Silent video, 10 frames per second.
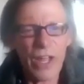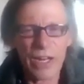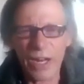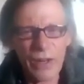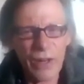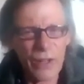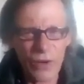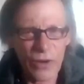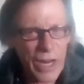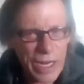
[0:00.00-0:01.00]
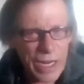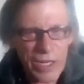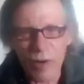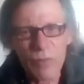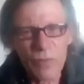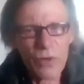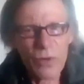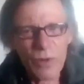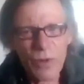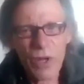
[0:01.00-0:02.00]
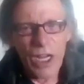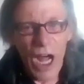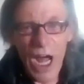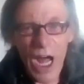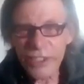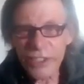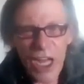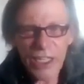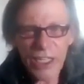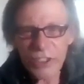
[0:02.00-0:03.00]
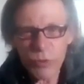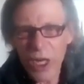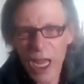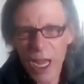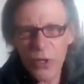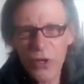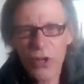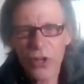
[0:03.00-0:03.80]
And then here I come. Oh, these guys, this is what happened.